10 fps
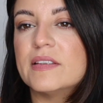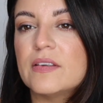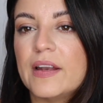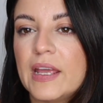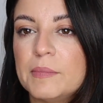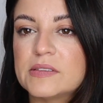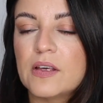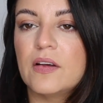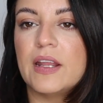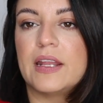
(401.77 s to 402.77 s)
this on
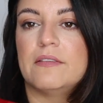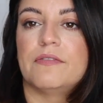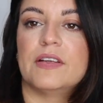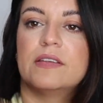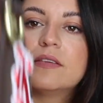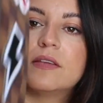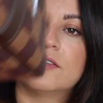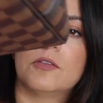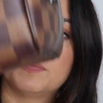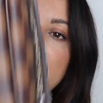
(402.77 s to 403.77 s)
Amazon and it fits the
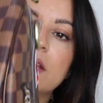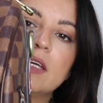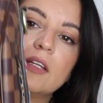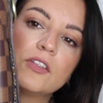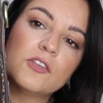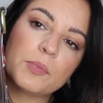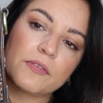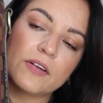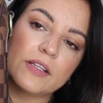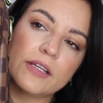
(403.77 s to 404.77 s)
Speedy just
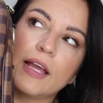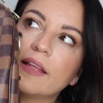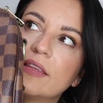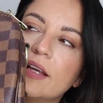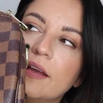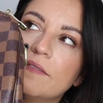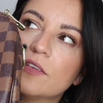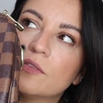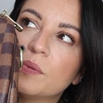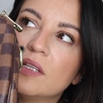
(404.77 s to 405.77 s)
perfectly. I think I have
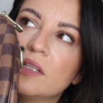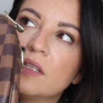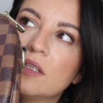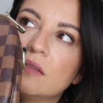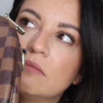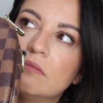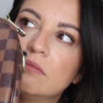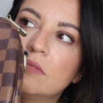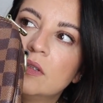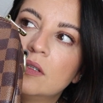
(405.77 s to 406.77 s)
the Speedy
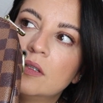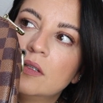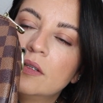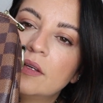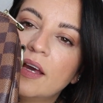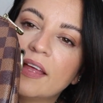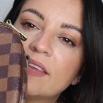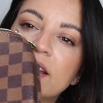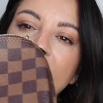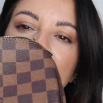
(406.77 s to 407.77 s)

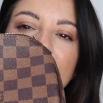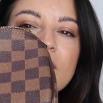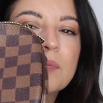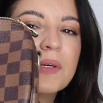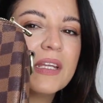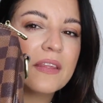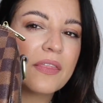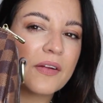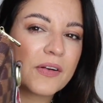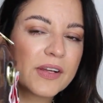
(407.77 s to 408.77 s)

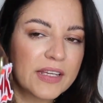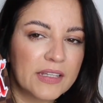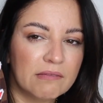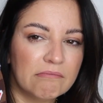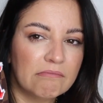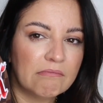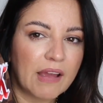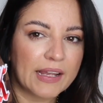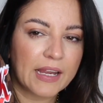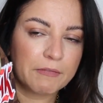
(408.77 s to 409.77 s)
30.
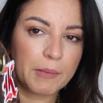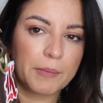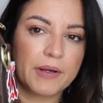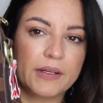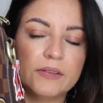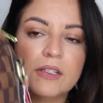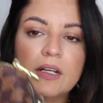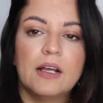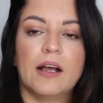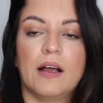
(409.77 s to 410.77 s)
I can't remember now
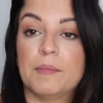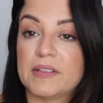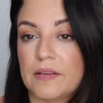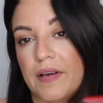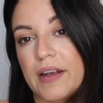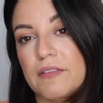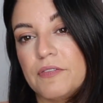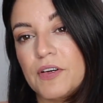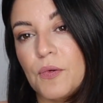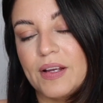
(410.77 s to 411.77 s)
because I've had it
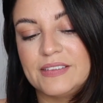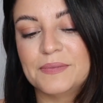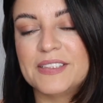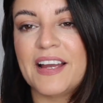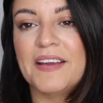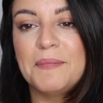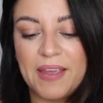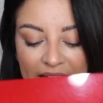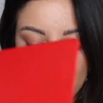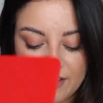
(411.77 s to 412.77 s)
for quite some time,
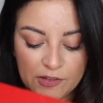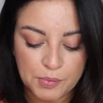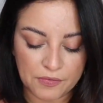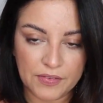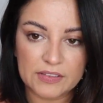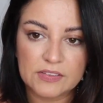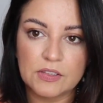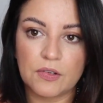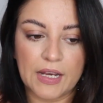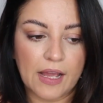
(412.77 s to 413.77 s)
and it's perfect.
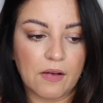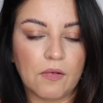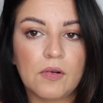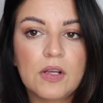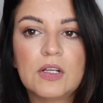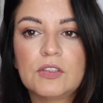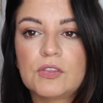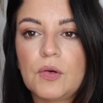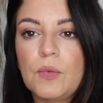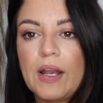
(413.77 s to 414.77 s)
So now,
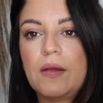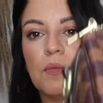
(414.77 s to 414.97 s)
when I